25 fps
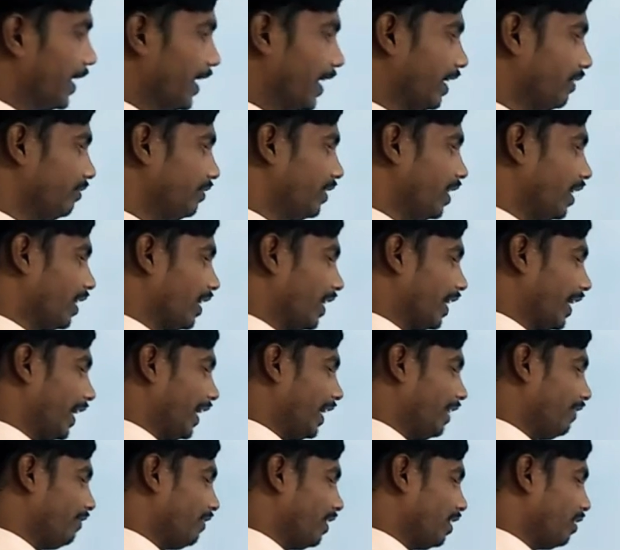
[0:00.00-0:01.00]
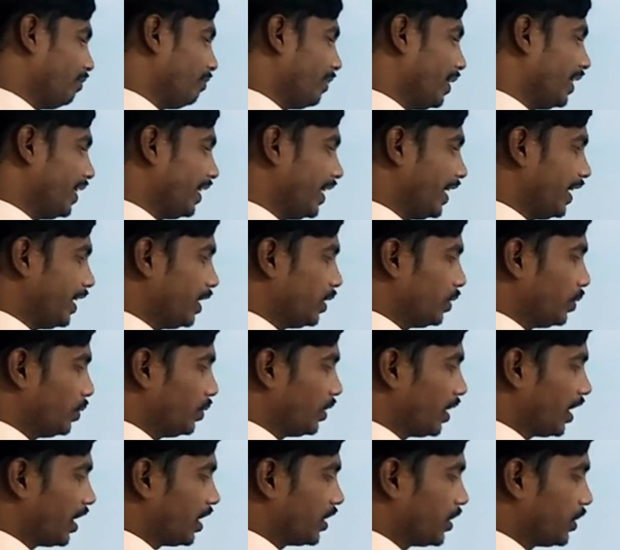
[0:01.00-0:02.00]
If the a1 by
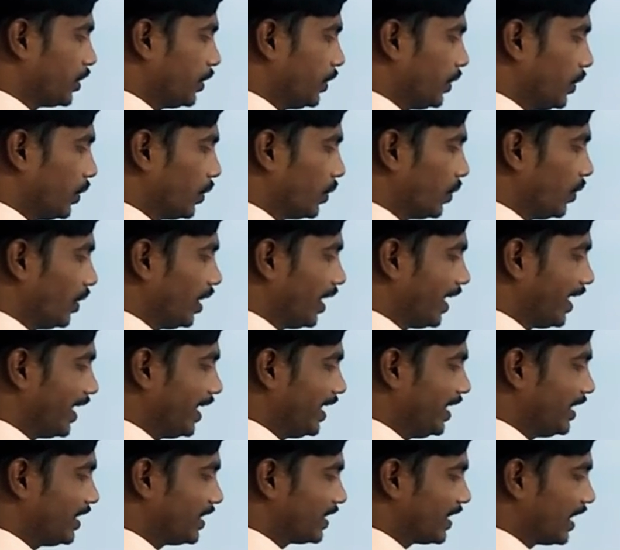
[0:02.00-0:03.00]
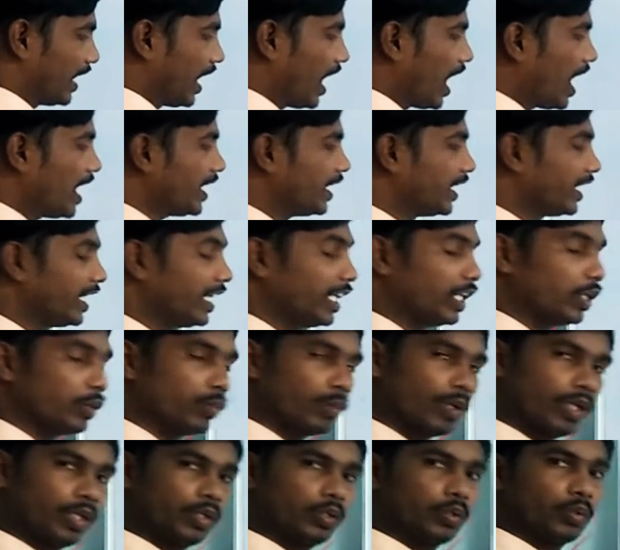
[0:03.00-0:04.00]
a2 ratio is not
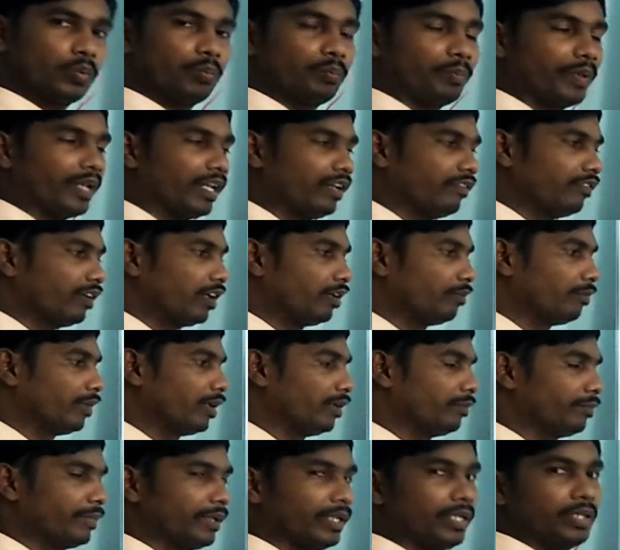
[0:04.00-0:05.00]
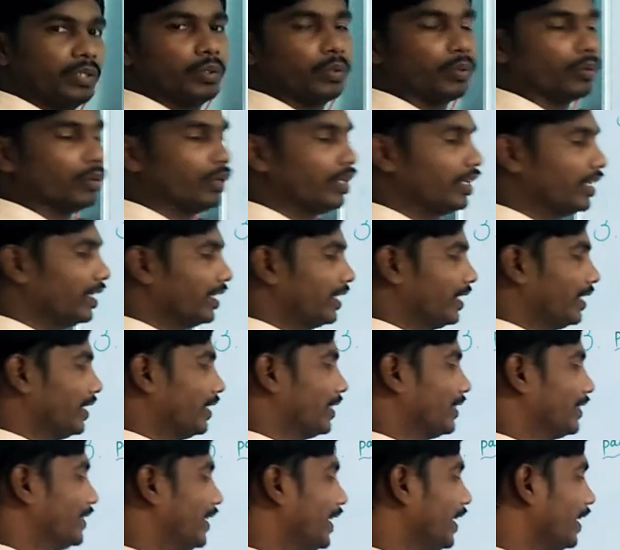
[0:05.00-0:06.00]
equal to b1 by b2,
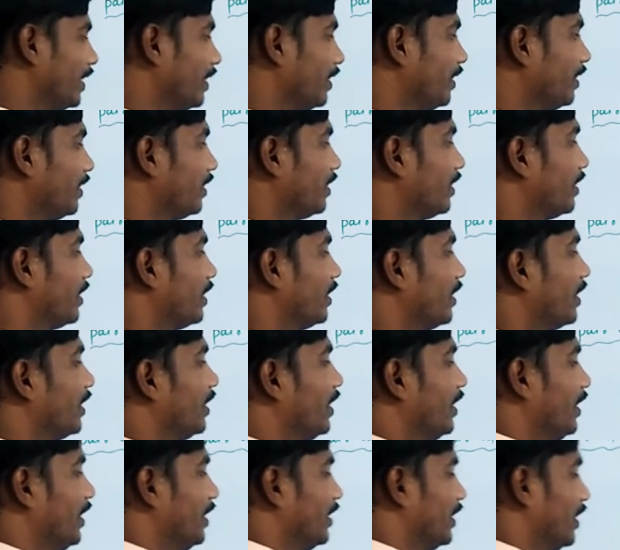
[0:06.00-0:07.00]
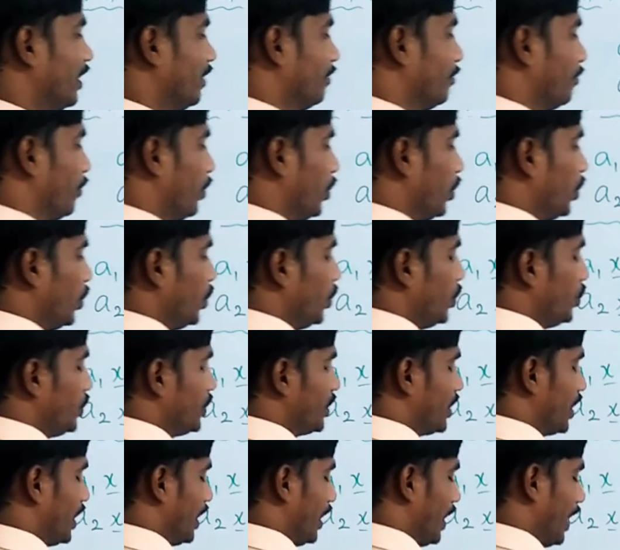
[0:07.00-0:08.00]
then the
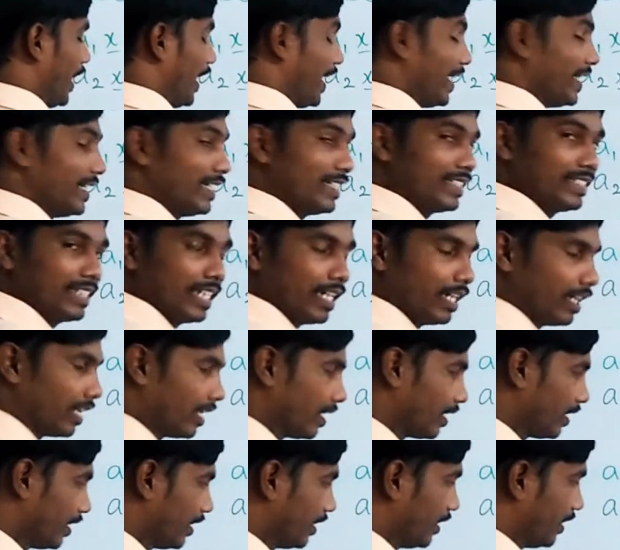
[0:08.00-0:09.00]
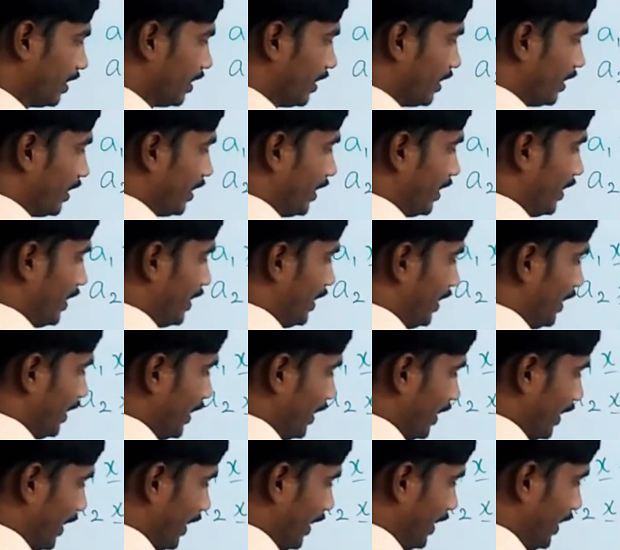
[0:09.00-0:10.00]
both lines are
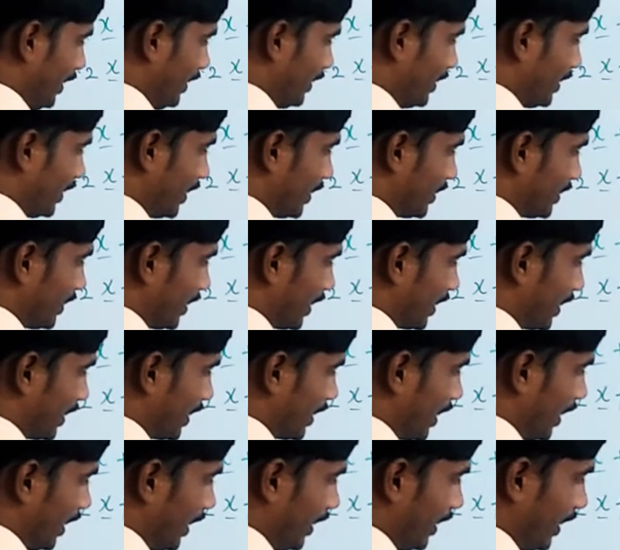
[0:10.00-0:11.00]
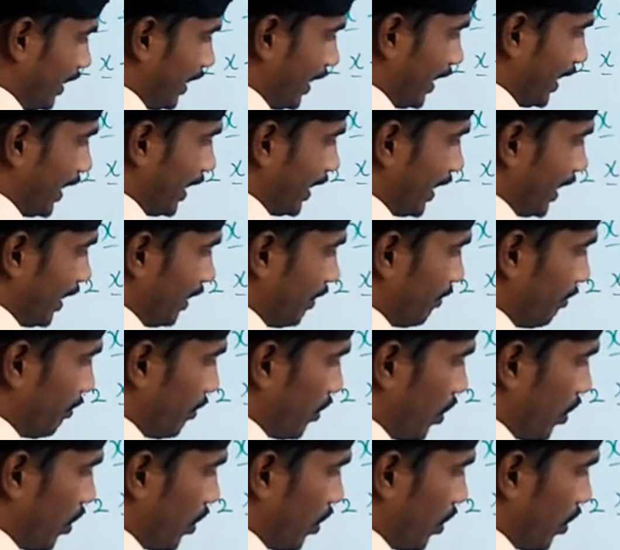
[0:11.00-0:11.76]
intersecting at a